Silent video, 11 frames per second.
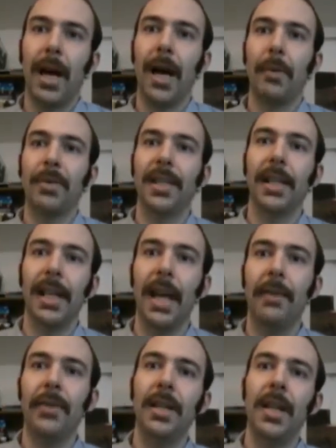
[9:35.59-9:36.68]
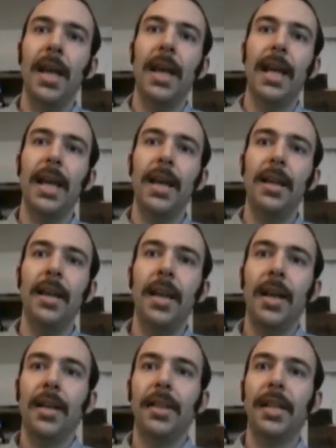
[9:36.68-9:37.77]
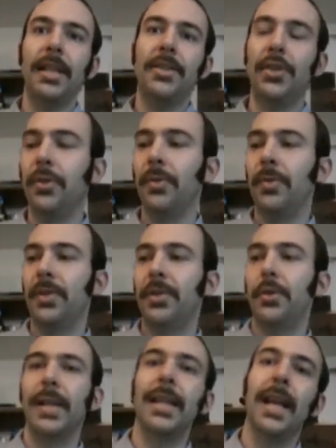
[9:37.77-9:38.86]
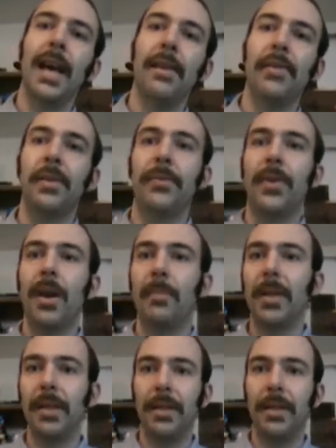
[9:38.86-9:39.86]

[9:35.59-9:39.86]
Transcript: I was singing Heaven in the tune to In Heaven from